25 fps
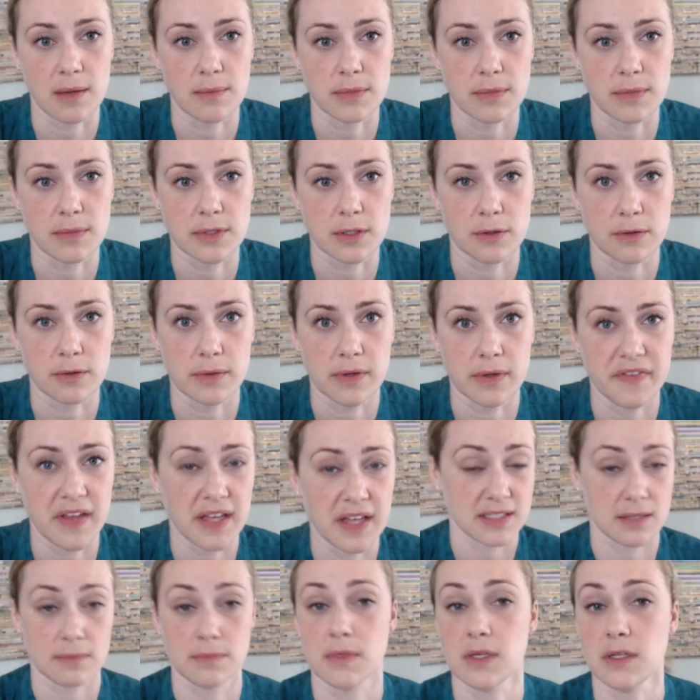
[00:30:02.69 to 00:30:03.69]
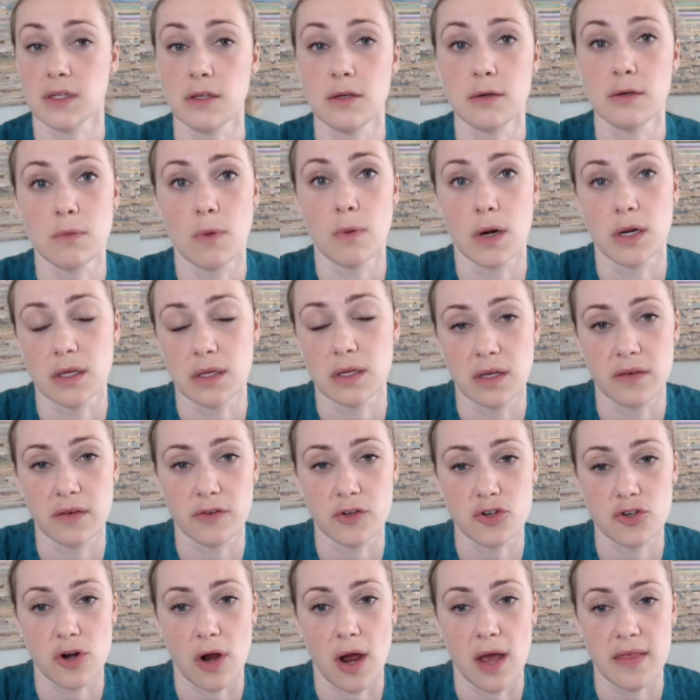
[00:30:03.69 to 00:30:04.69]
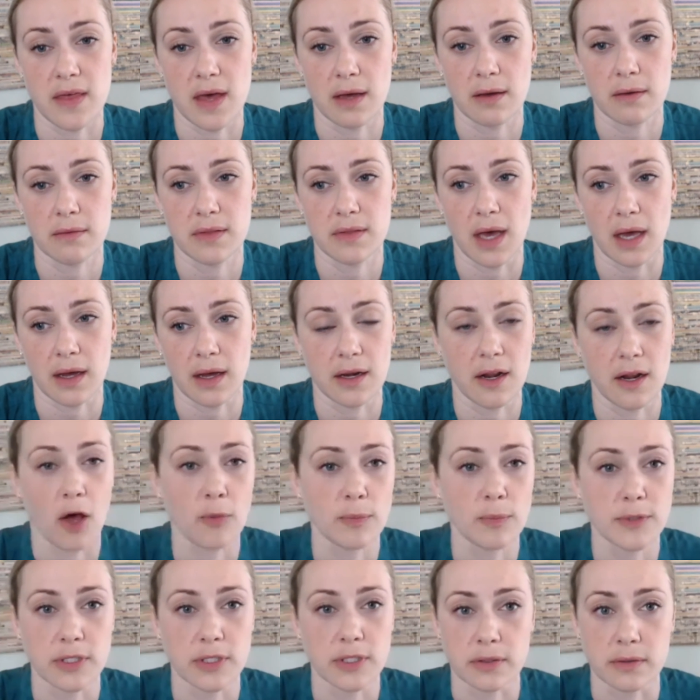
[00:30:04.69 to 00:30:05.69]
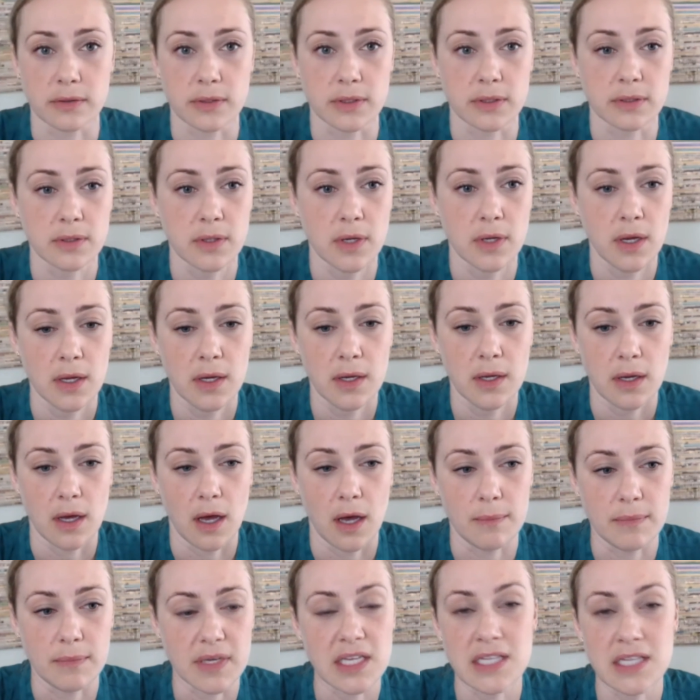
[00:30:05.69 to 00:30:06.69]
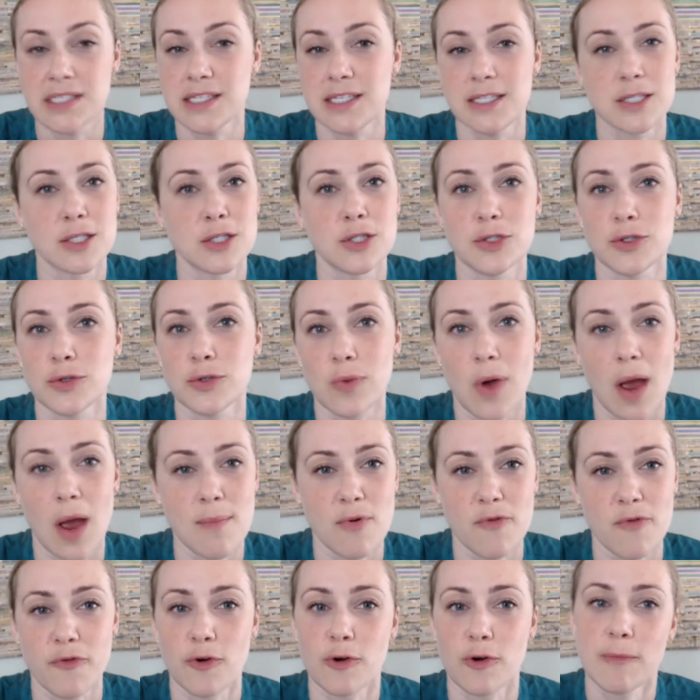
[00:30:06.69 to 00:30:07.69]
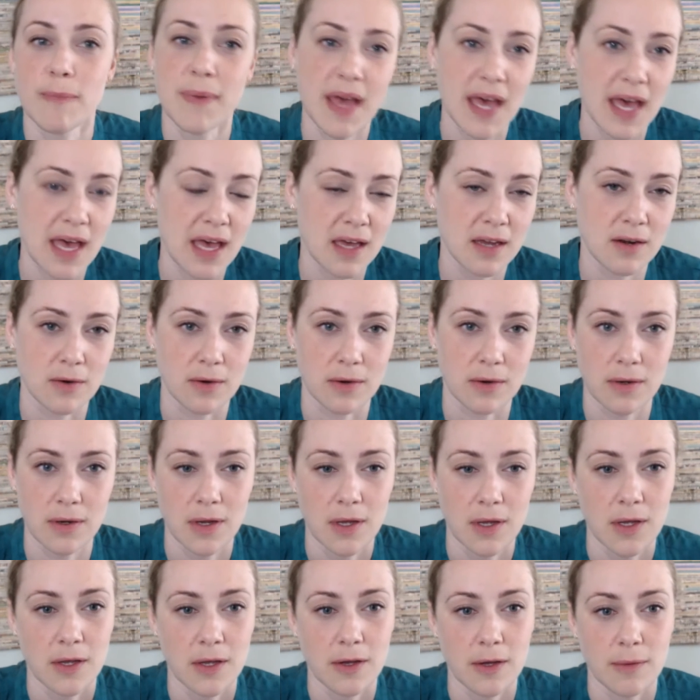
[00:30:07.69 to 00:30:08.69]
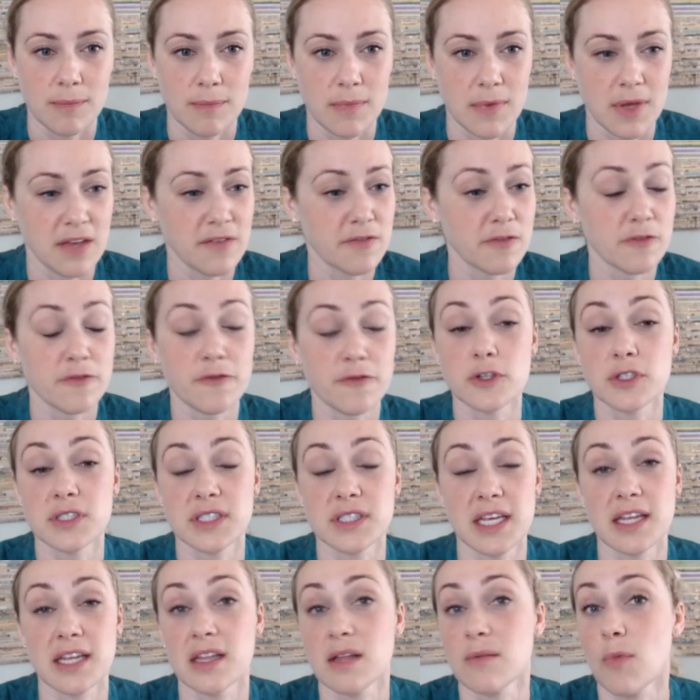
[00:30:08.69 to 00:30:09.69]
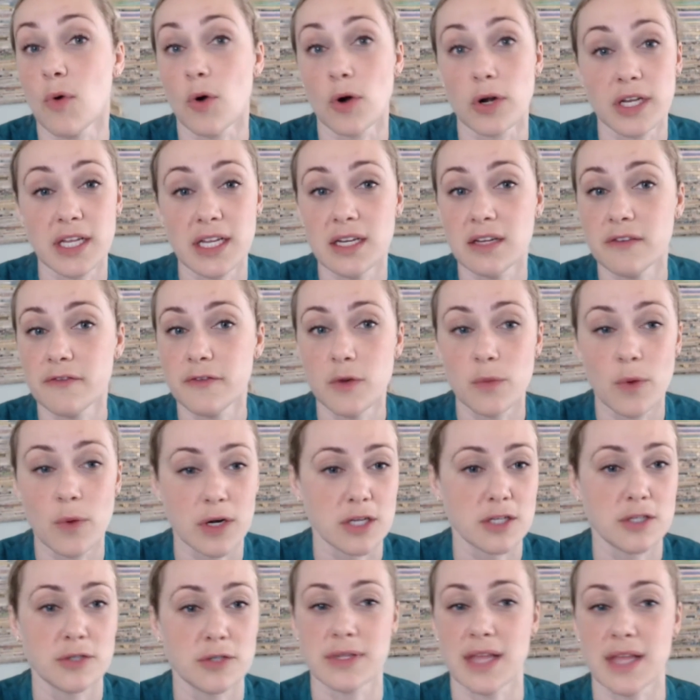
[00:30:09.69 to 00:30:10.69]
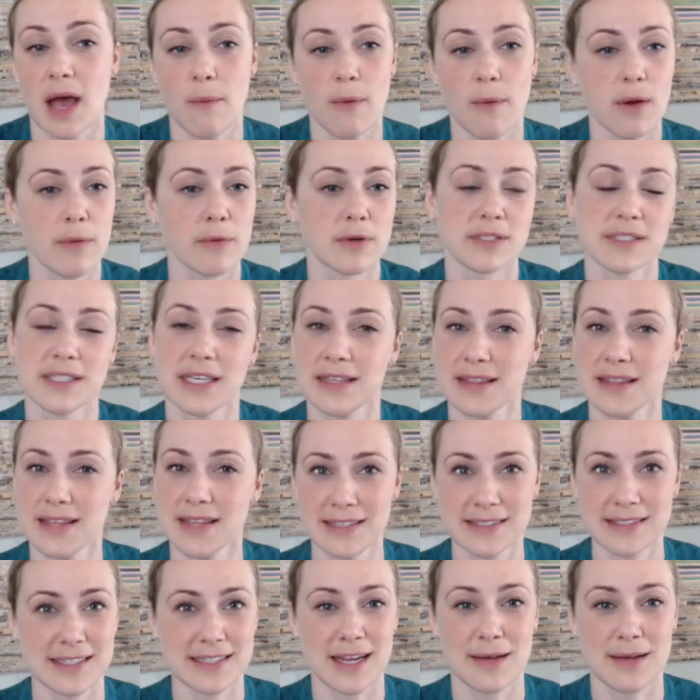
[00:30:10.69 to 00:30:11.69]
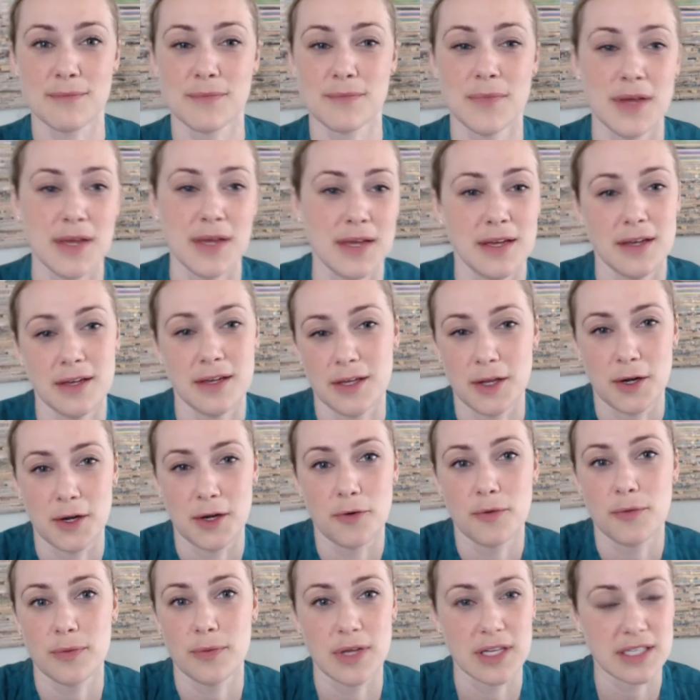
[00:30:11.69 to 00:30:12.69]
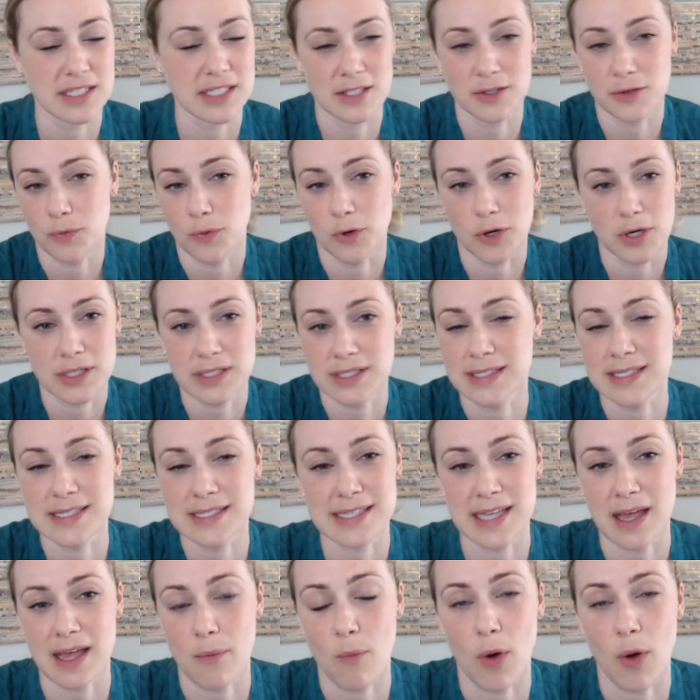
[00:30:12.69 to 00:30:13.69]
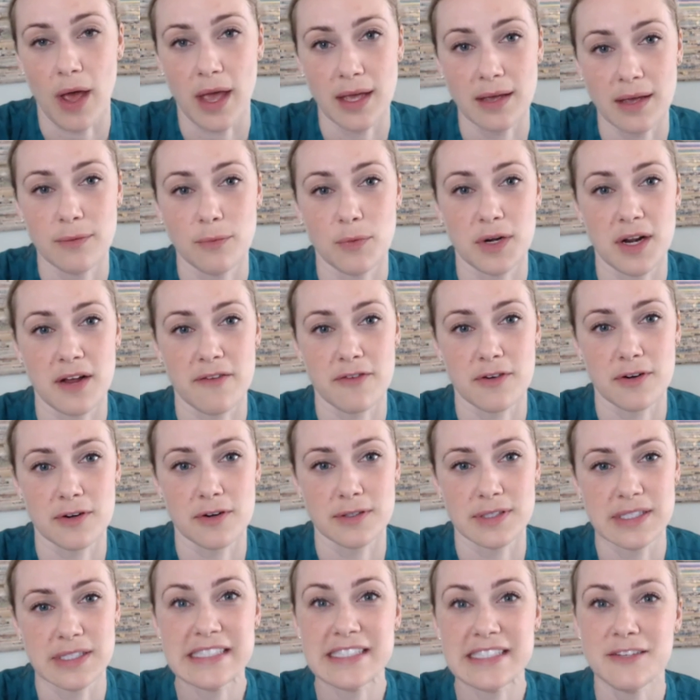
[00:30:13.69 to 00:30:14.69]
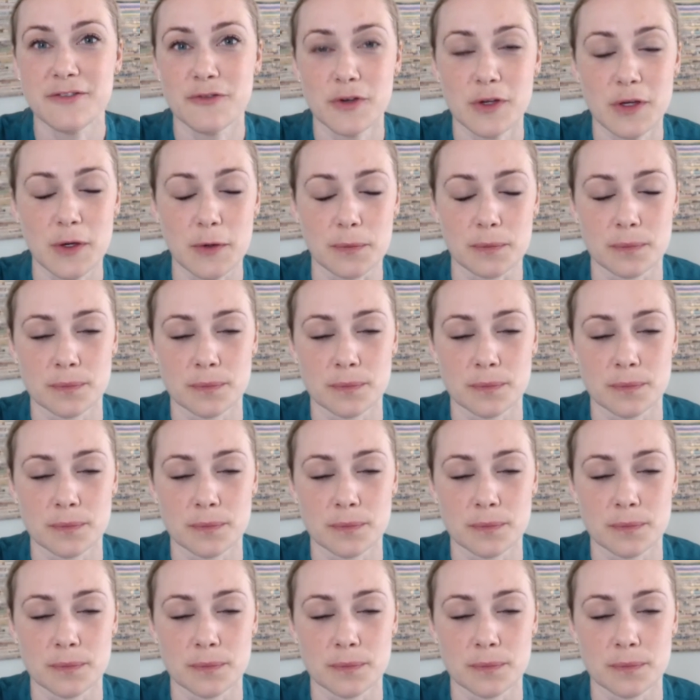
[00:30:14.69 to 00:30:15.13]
So if that's something that you'd want to give a try, that that could help too. And um, easy to do right before bed or even first thing in the morning if you want to do it that way, where it's like things that I'm, you know, it still works in the same way. Whatever is easy for you.